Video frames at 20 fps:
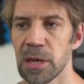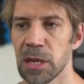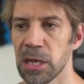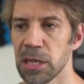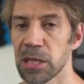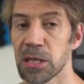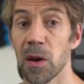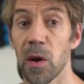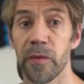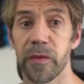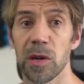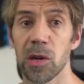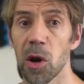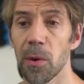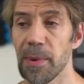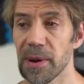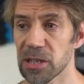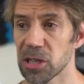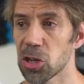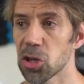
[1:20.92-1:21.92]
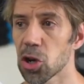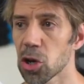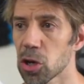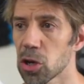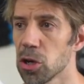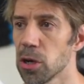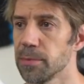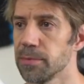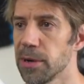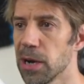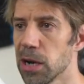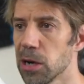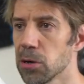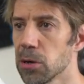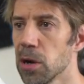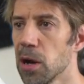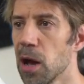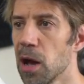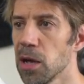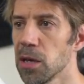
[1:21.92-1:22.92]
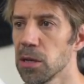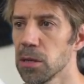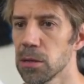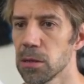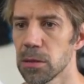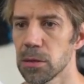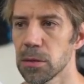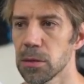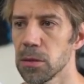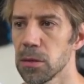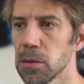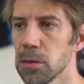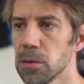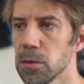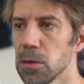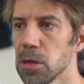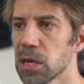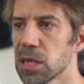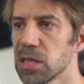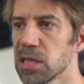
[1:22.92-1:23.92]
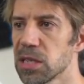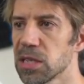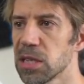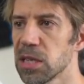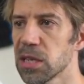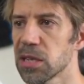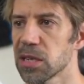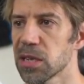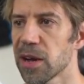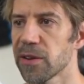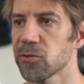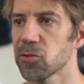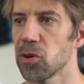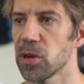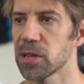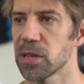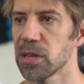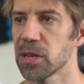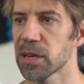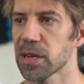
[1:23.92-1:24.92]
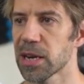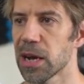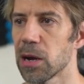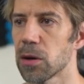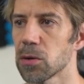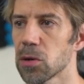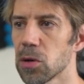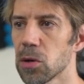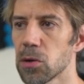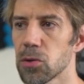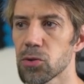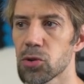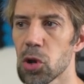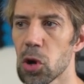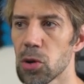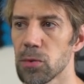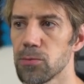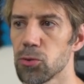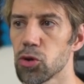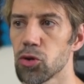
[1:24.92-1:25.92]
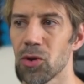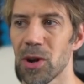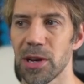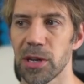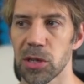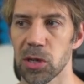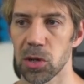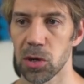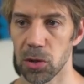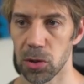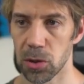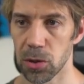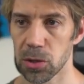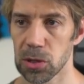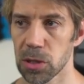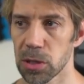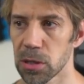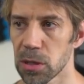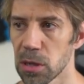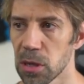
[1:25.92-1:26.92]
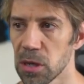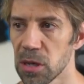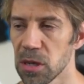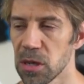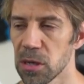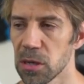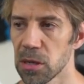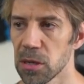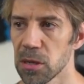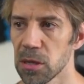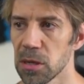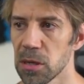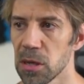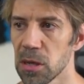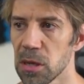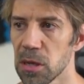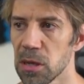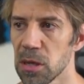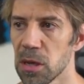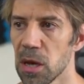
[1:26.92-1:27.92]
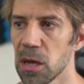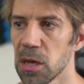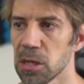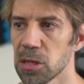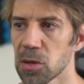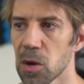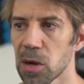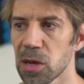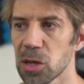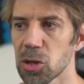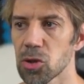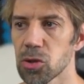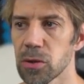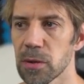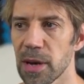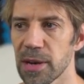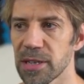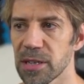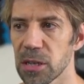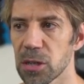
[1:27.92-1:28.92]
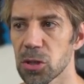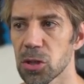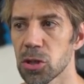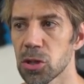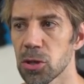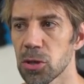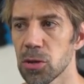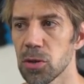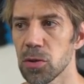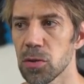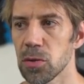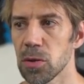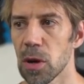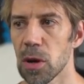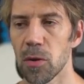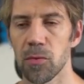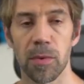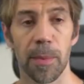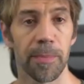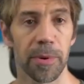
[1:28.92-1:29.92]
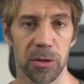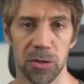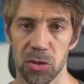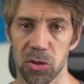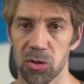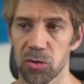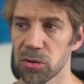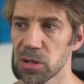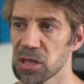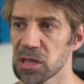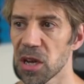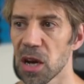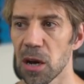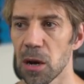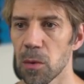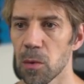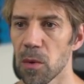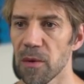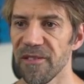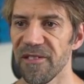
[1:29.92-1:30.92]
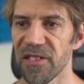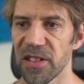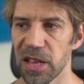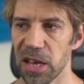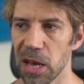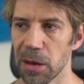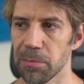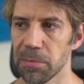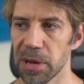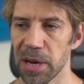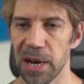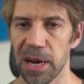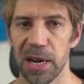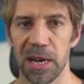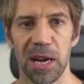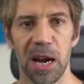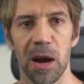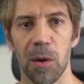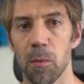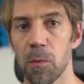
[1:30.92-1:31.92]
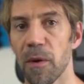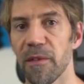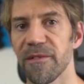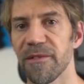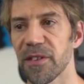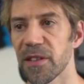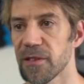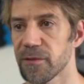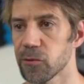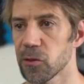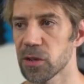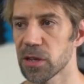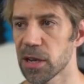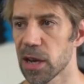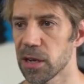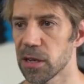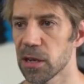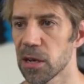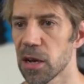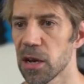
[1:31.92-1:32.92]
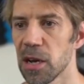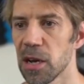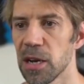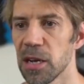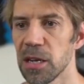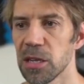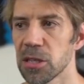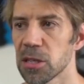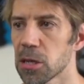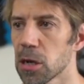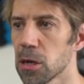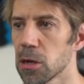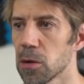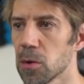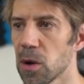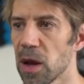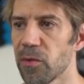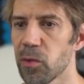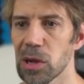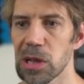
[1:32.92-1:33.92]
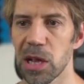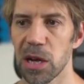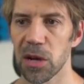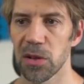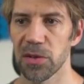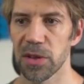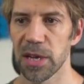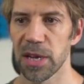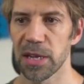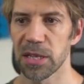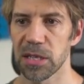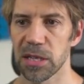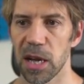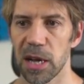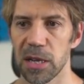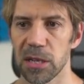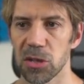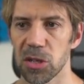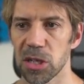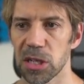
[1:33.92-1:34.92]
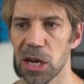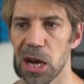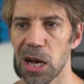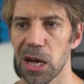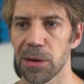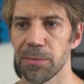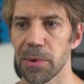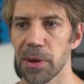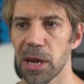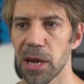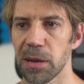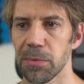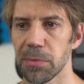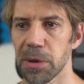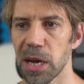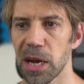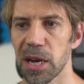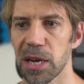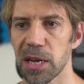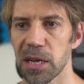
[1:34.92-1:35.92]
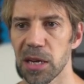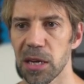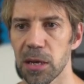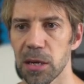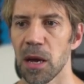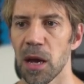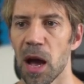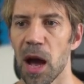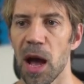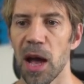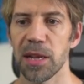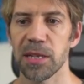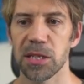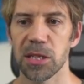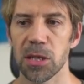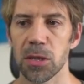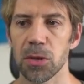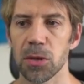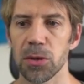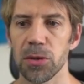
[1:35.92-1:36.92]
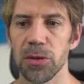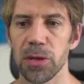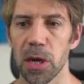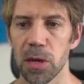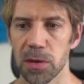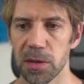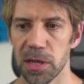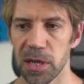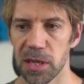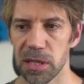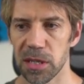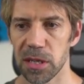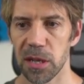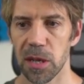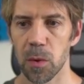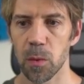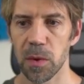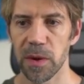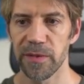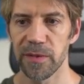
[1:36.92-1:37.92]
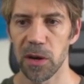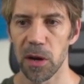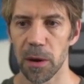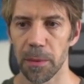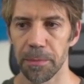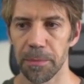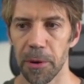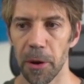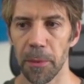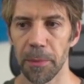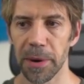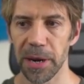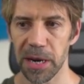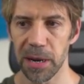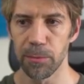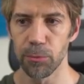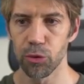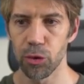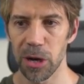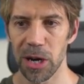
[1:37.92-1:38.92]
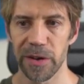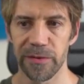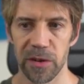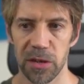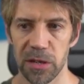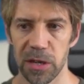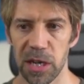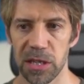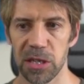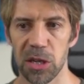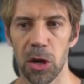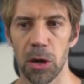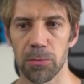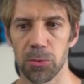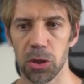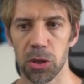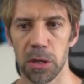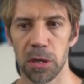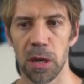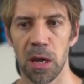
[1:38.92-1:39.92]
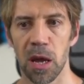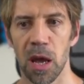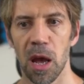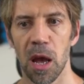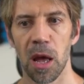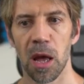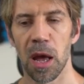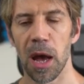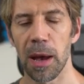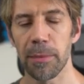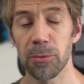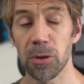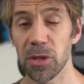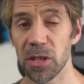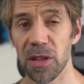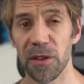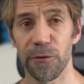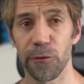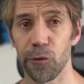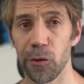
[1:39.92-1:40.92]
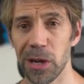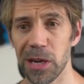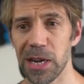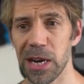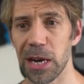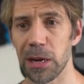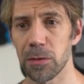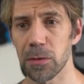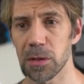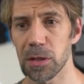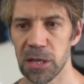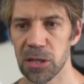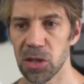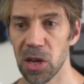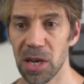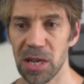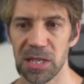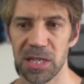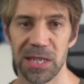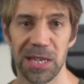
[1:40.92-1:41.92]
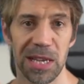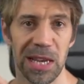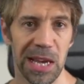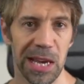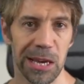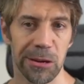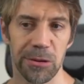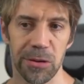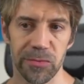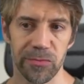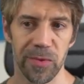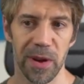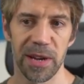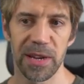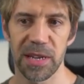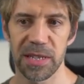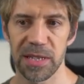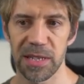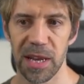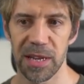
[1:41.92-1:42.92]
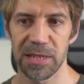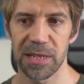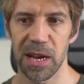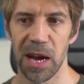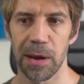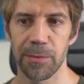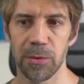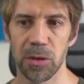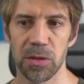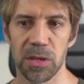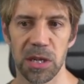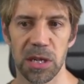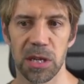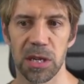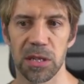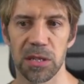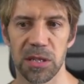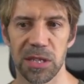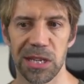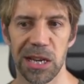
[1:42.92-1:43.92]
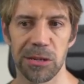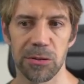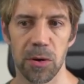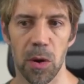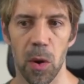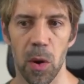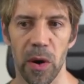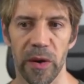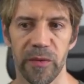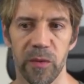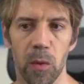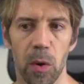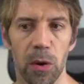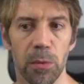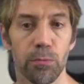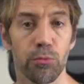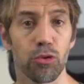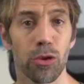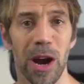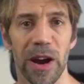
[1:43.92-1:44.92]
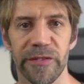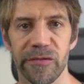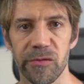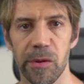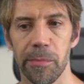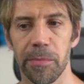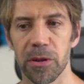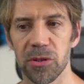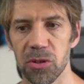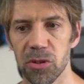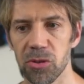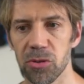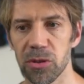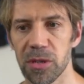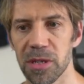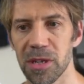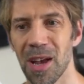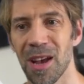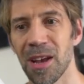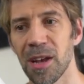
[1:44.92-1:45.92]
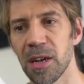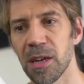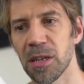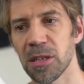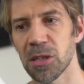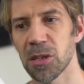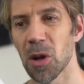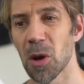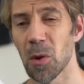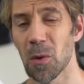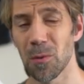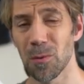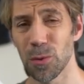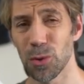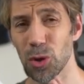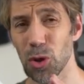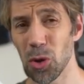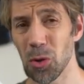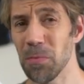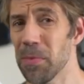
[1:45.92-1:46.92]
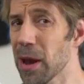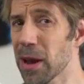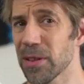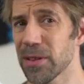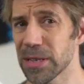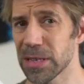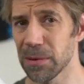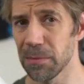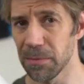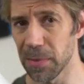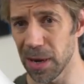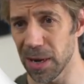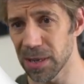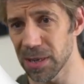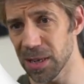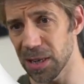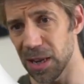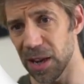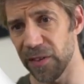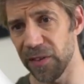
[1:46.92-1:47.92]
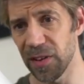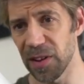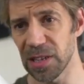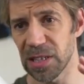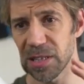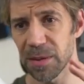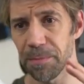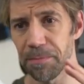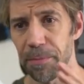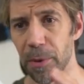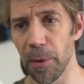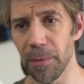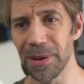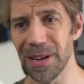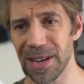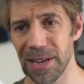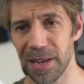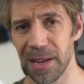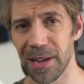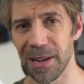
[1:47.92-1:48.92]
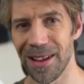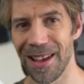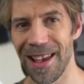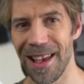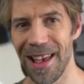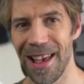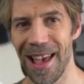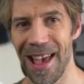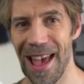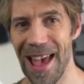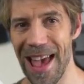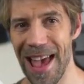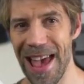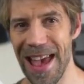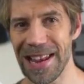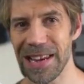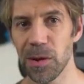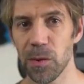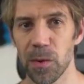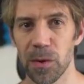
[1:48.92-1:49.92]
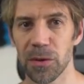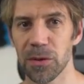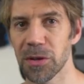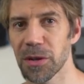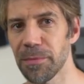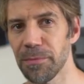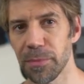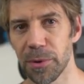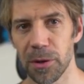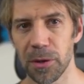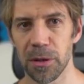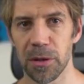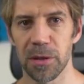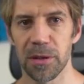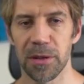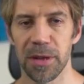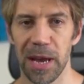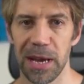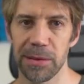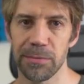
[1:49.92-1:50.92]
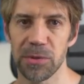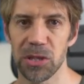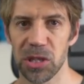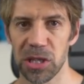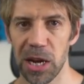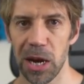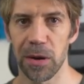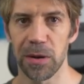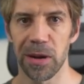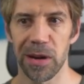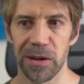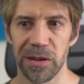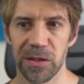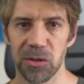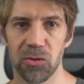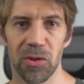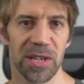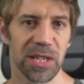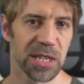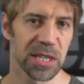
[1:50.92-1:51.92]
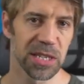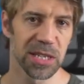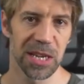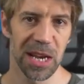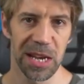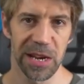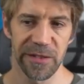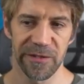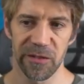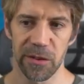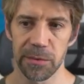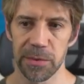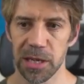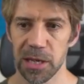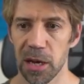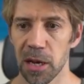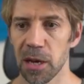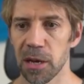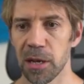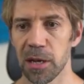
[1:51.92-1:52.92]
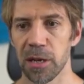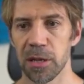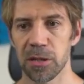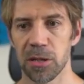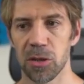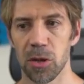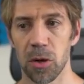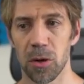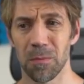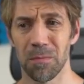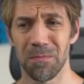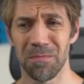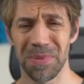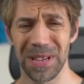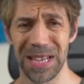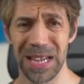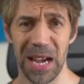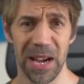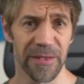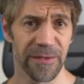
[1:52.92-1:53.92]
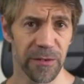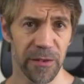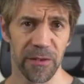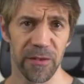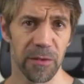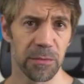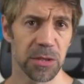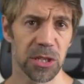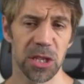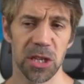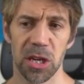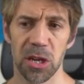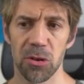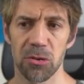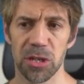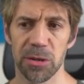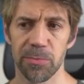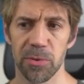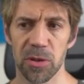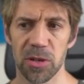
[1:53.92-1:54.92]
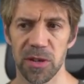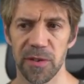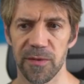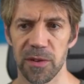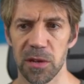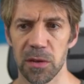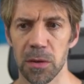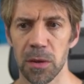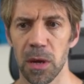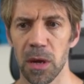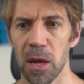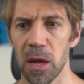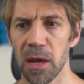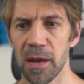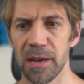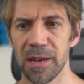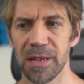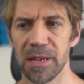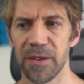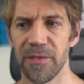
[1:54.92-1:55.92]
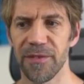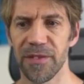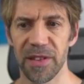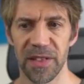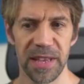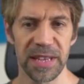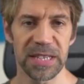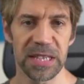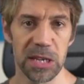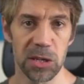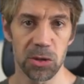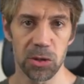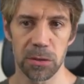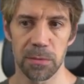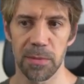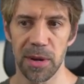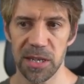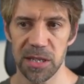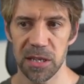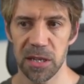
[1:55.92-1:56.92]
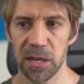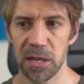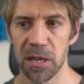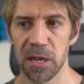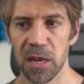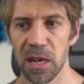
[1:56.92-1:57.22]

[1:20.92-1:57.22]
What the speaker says: So if we go back to Docker Hub now, you can see that I've created an account called Dome Train Course. So I'm going to create two repositories, one for the API and one for the front end. So if we click on this and just type API, and you'll notice that we've got public and private as an option. I'm using a free account, so you can see here in red it says I'm using 0 of 1 private repositories. So do bear this in mind. If it's public, anyone can pull that image down and create a container from it. So be careful from a security point of view. For this, it doesn't matter.